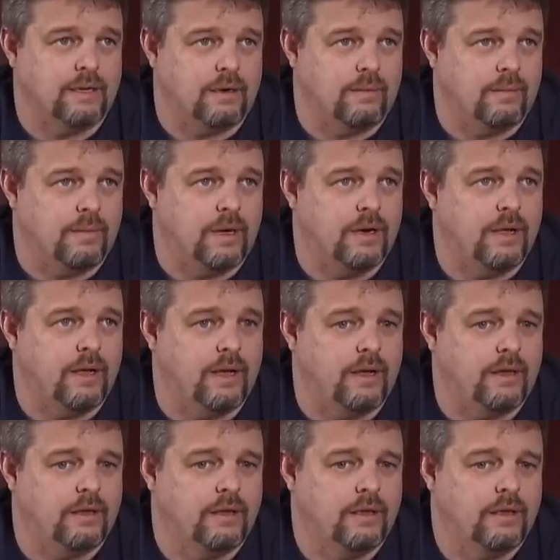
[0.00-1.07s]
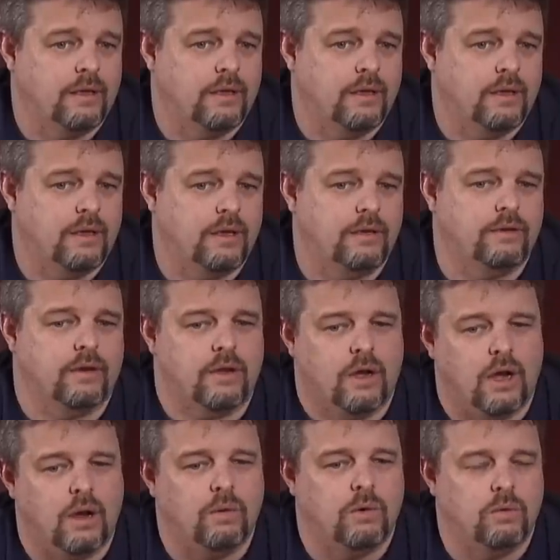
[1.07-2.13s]
him on Monday, and he's like,
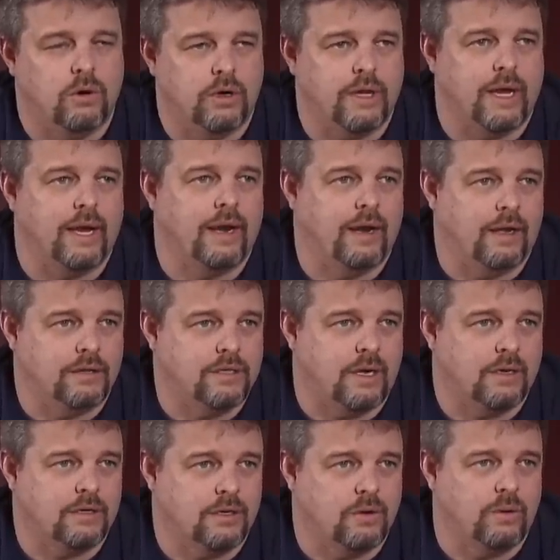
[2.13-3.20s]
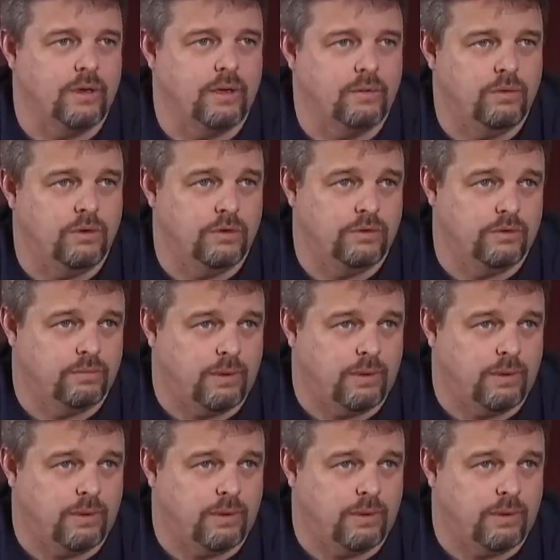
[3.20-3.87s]
oh, we'll work on it. I'll talk to Quentin, who was his